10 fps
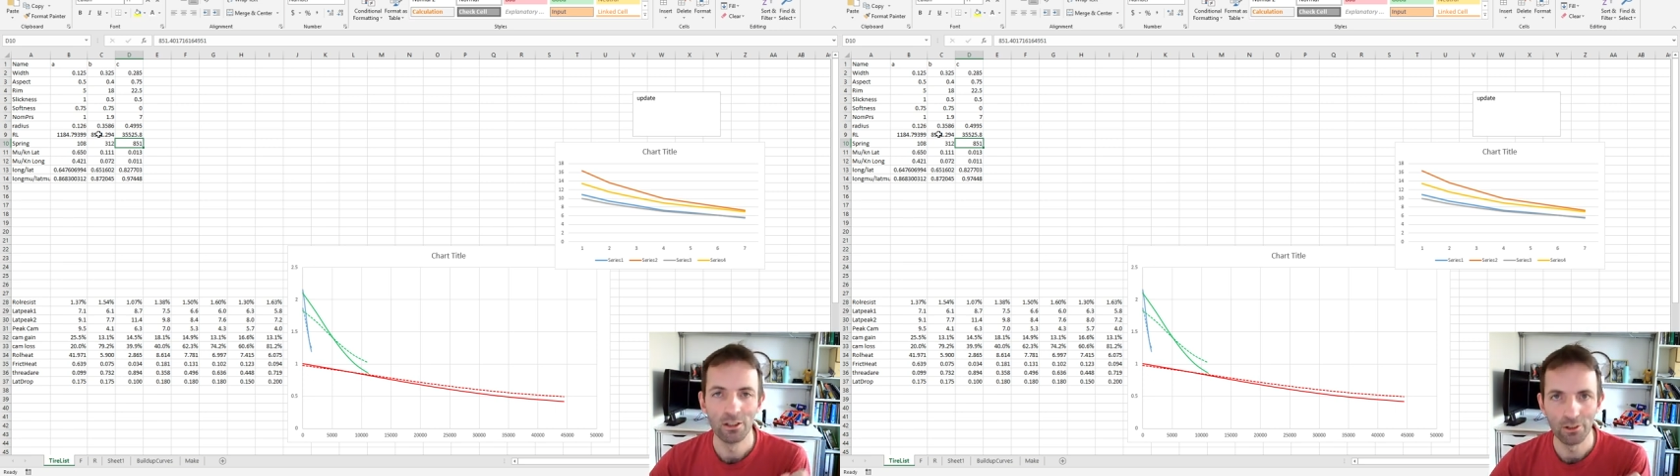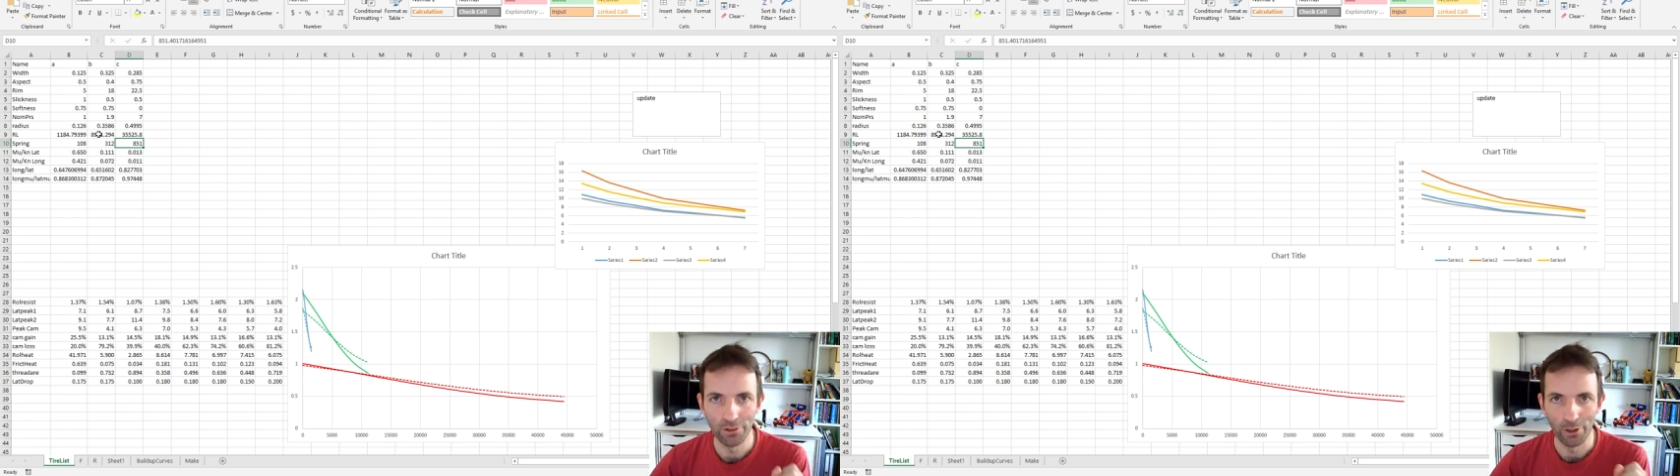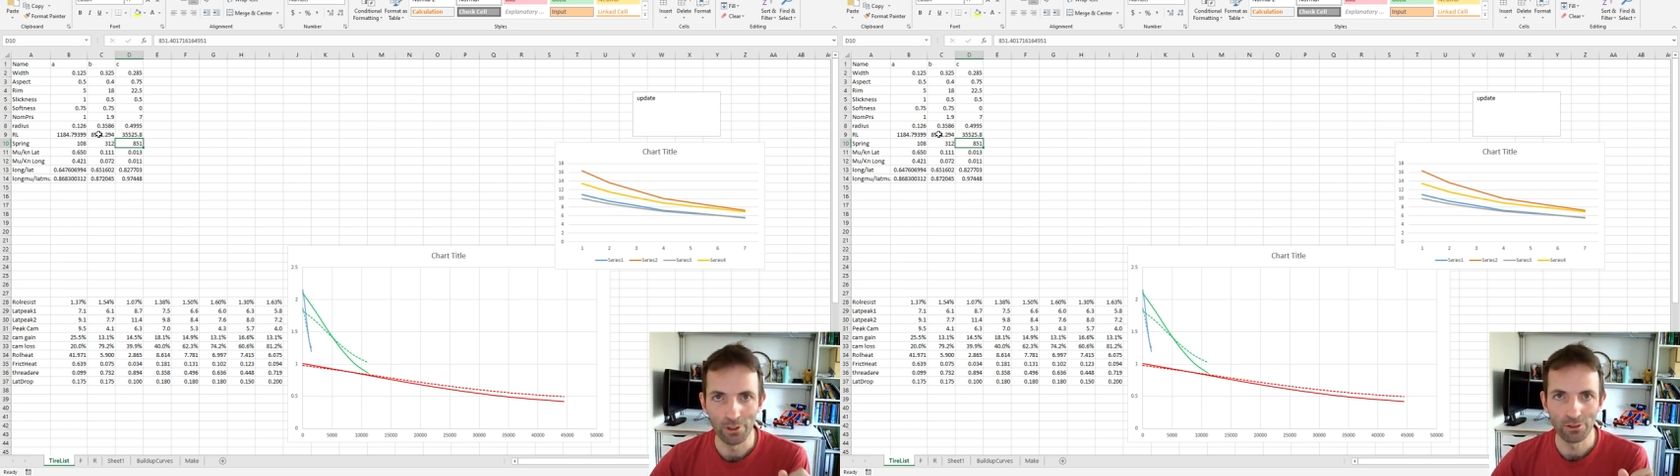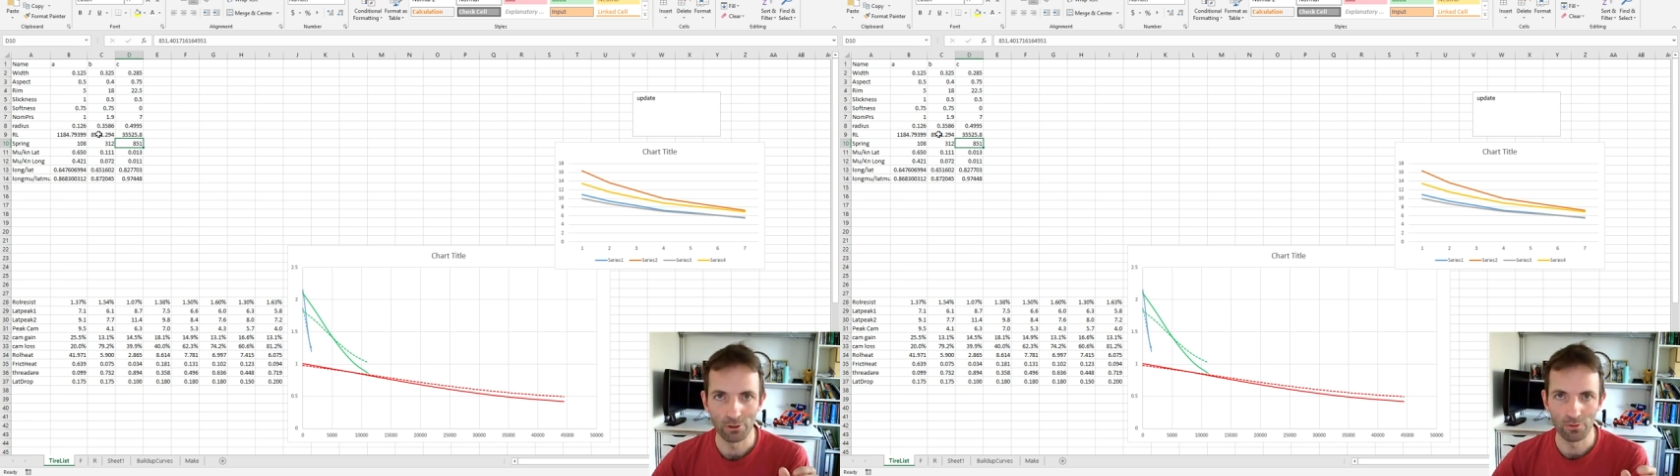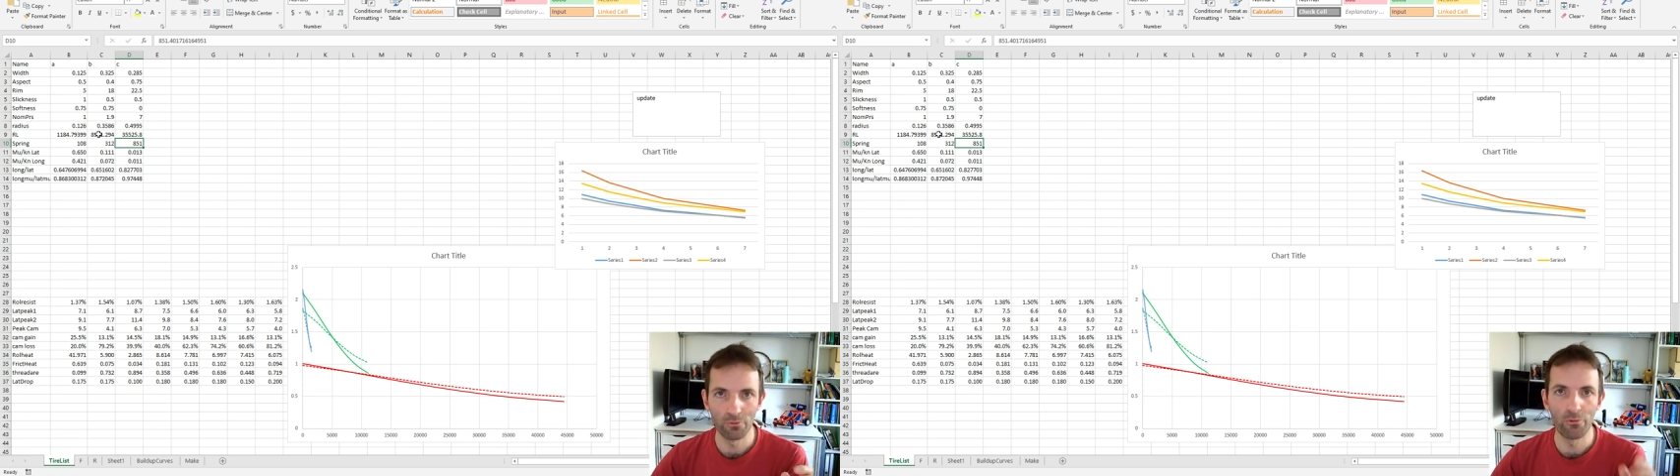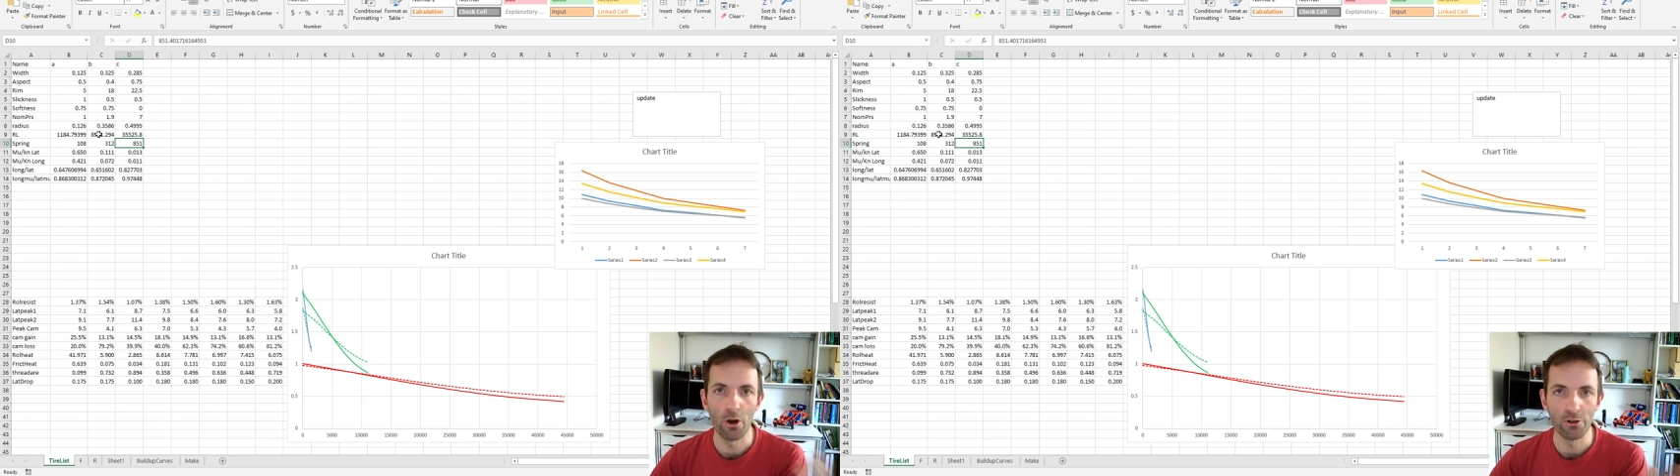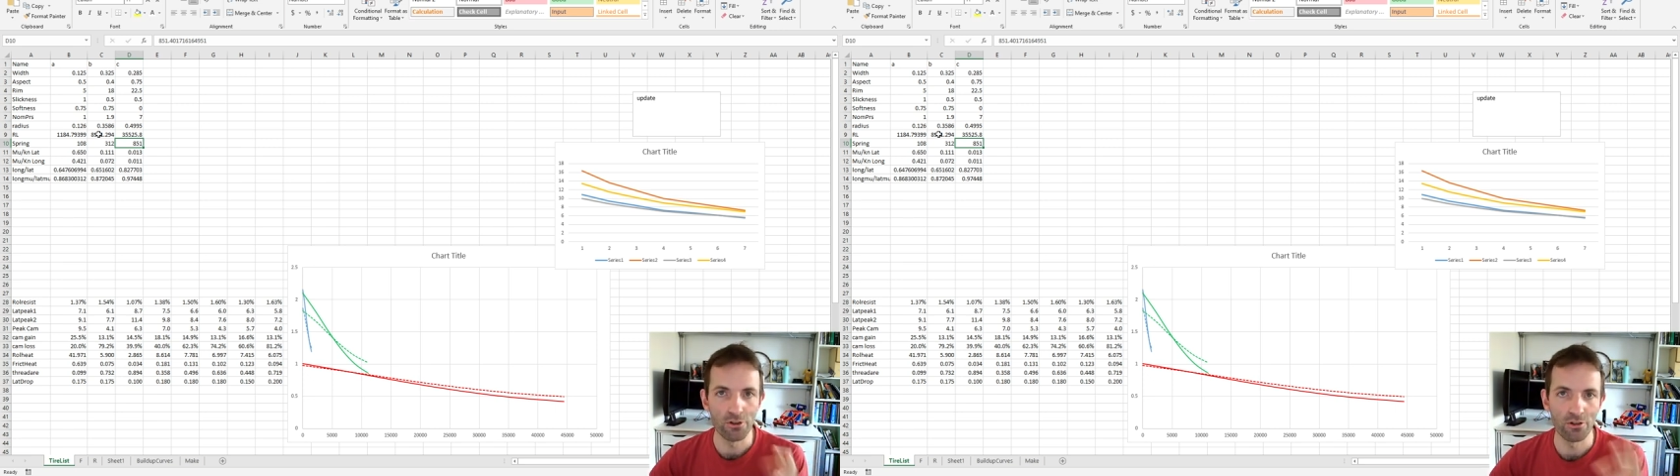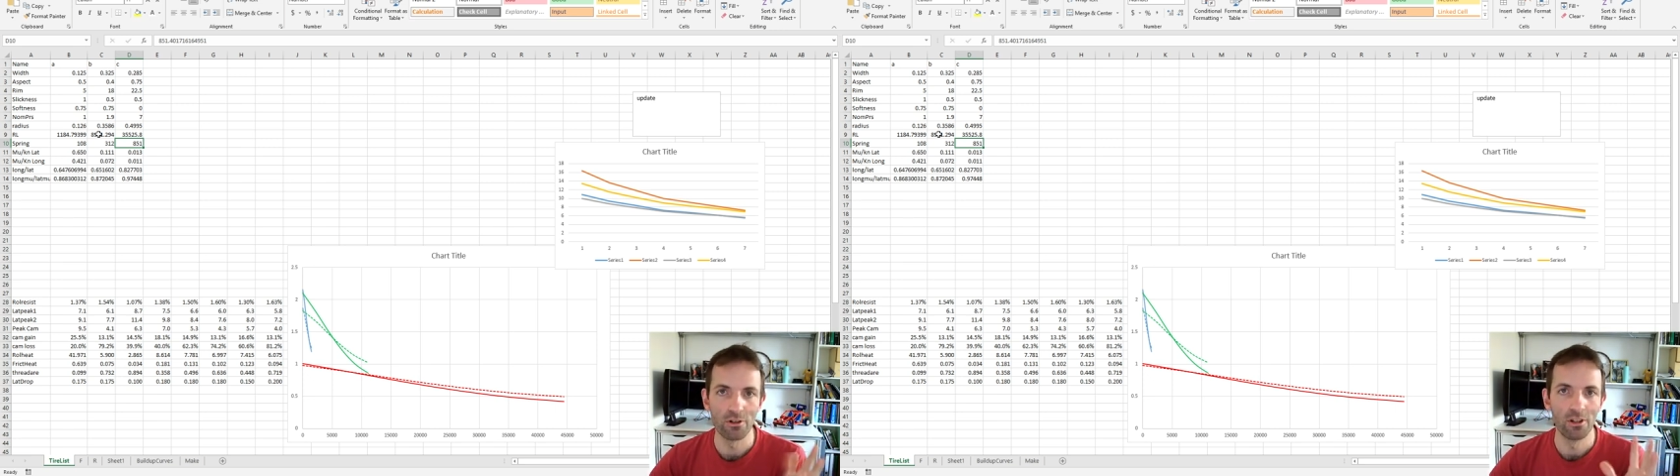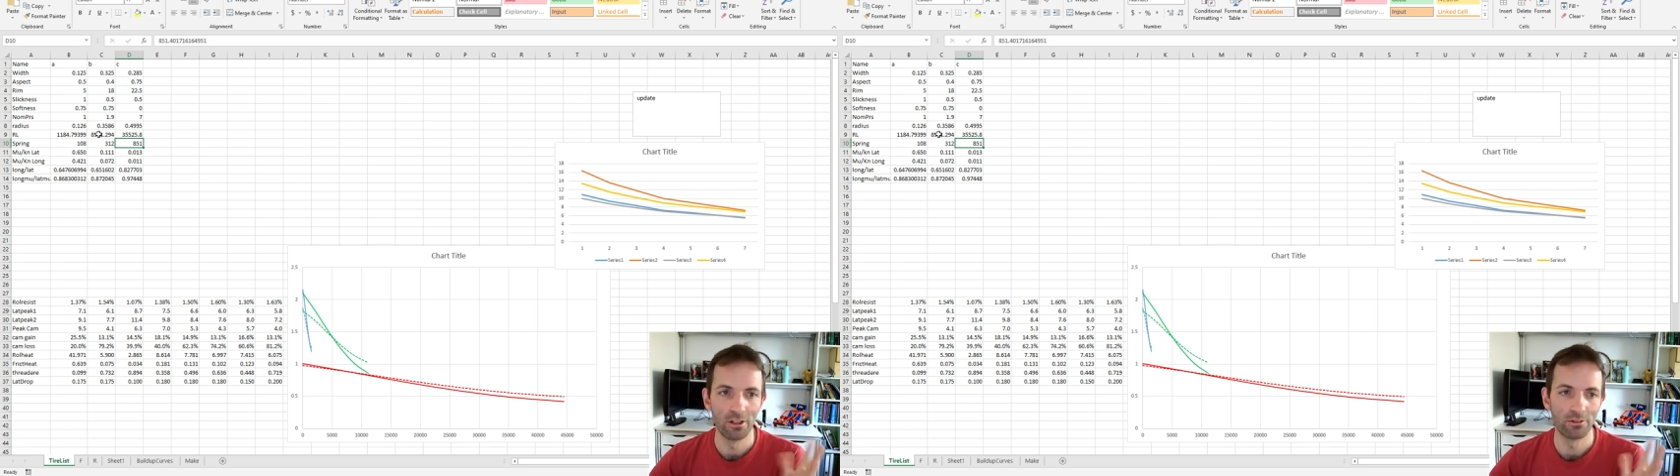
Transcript: although it's sort of a fudge